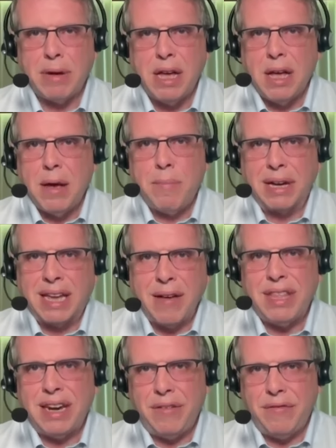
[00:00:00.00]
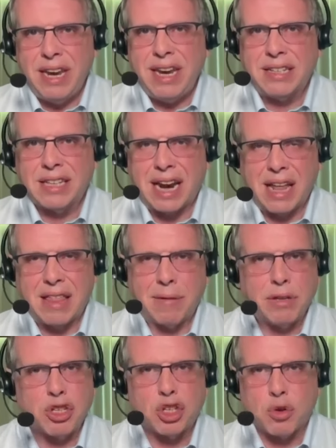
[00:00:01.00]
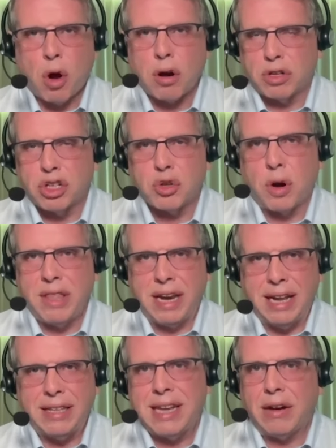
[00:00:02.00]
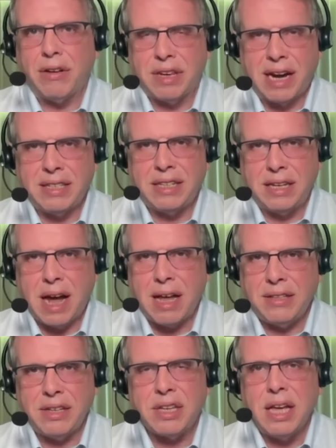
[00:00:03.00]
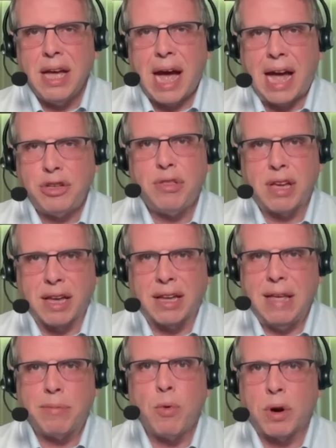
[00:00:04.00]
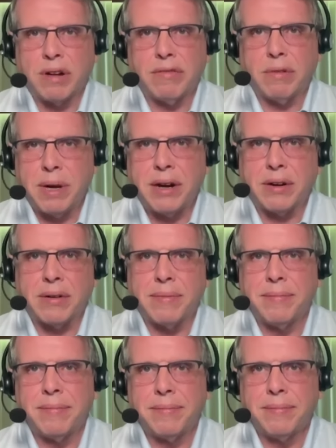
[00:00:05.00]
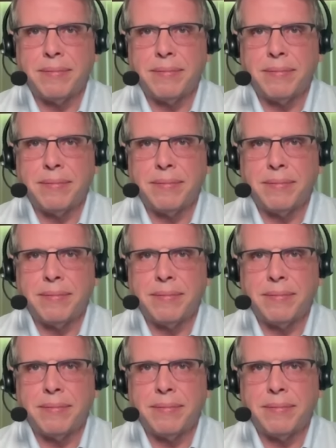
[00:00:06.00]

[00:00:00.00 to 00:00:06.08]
But given that NVIDIA's got, I think, a much stronger story than Intel in the 1990s. I do think it can keep working from here. Hmm.